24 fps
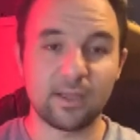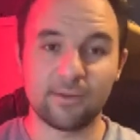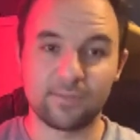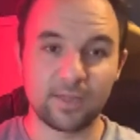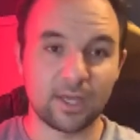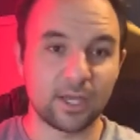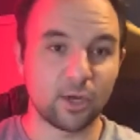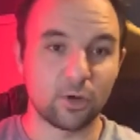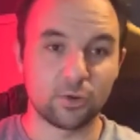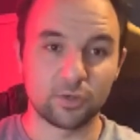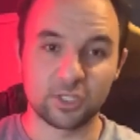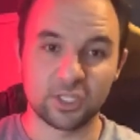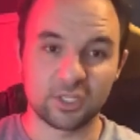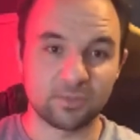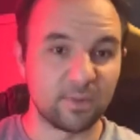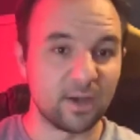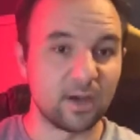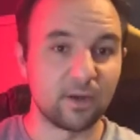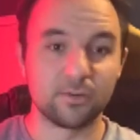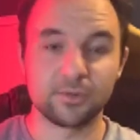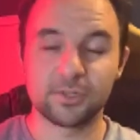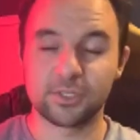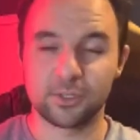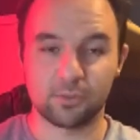if they call
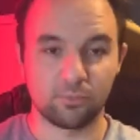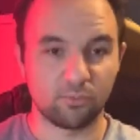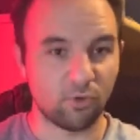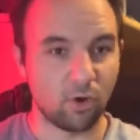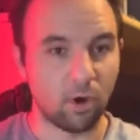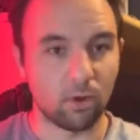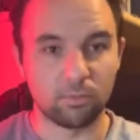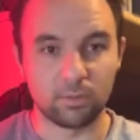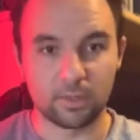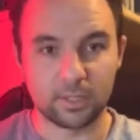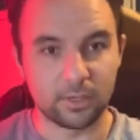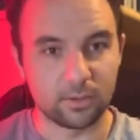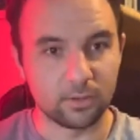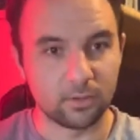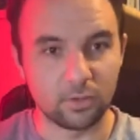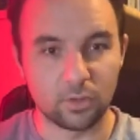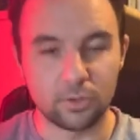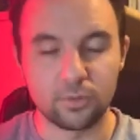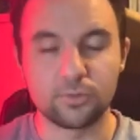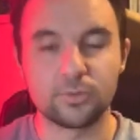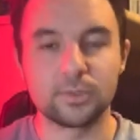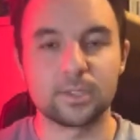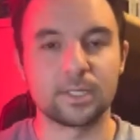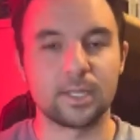spells, you're probably going to
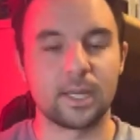lose.